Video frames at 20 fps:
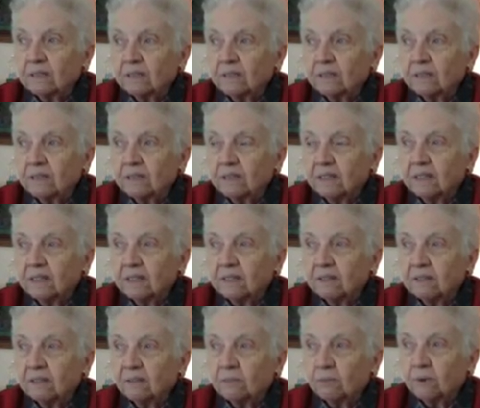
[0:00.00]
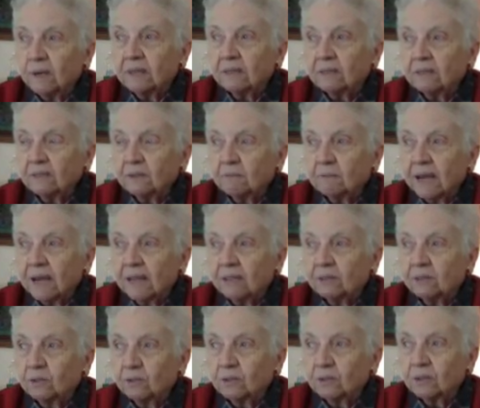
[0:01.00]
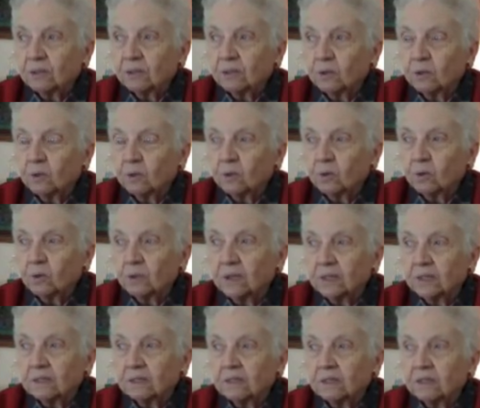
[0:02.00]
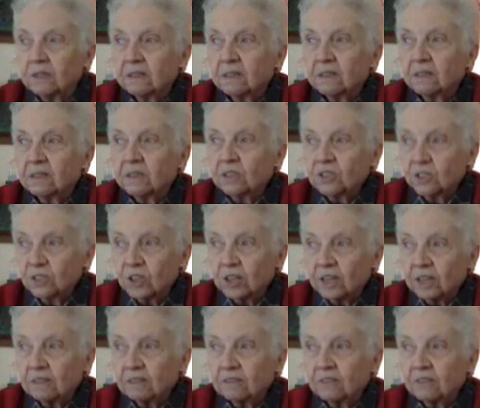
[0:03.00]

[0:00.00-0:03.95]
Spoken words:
and he went to the back door to hold it shut.